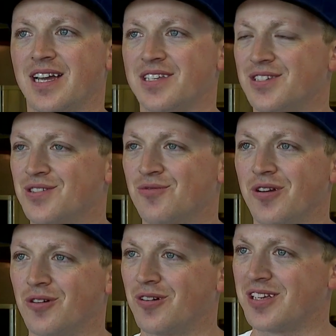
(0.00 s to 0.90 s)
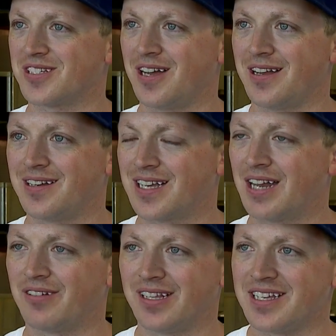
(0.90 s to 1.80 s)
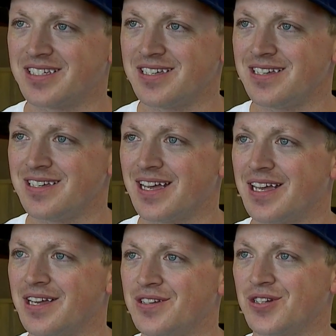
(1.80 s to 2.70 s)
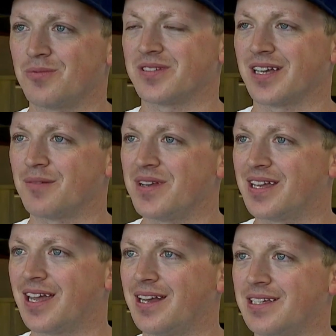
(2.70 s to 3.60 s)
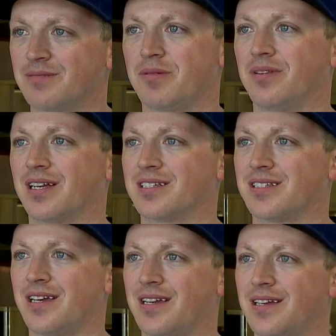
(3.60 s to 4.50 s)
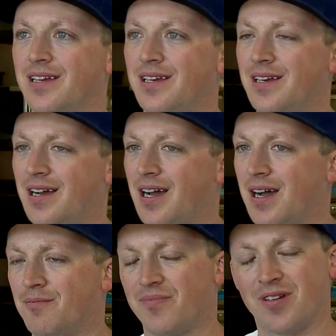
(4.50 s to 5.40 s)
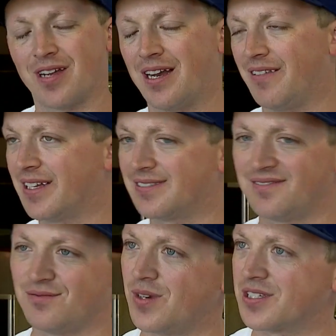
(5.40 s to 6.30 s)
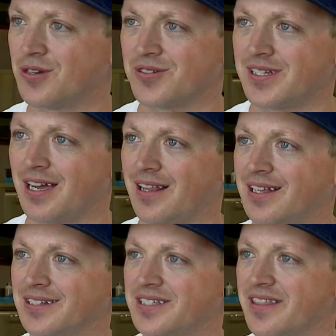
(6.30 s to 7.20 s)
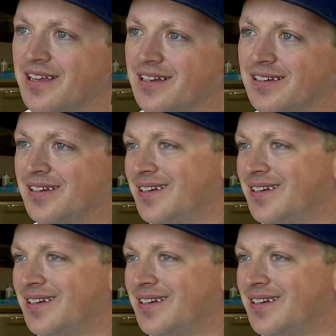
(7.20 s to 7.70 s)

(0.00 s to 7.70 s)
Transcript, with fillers: a nice griddle crust on it, kind of a lacy edge, almost like a meat candy, some people like to say. Um, they're kind of like West Coast style, I like to think.